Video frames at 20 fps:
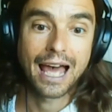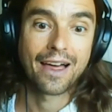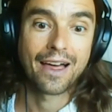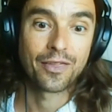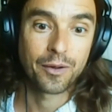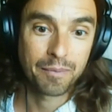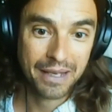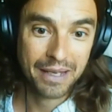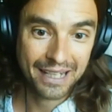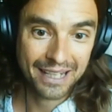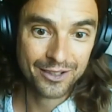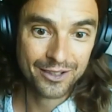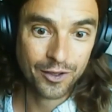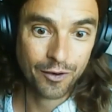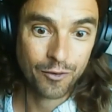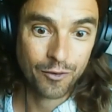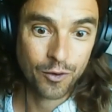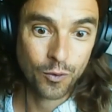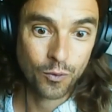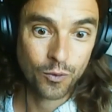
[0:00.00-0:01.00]
and the
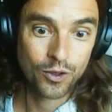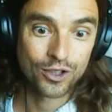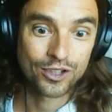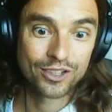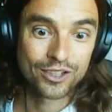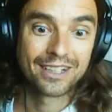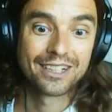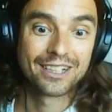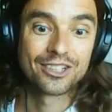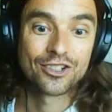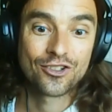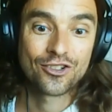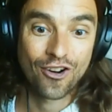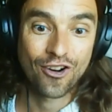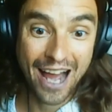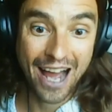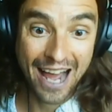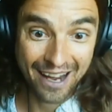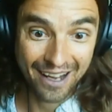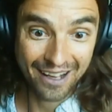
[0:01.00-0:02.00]
meanings of the word
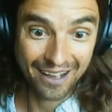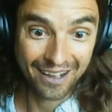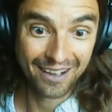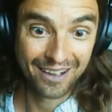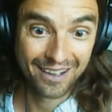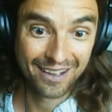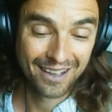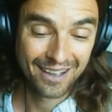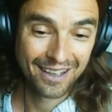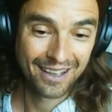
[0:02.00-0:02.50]
trial.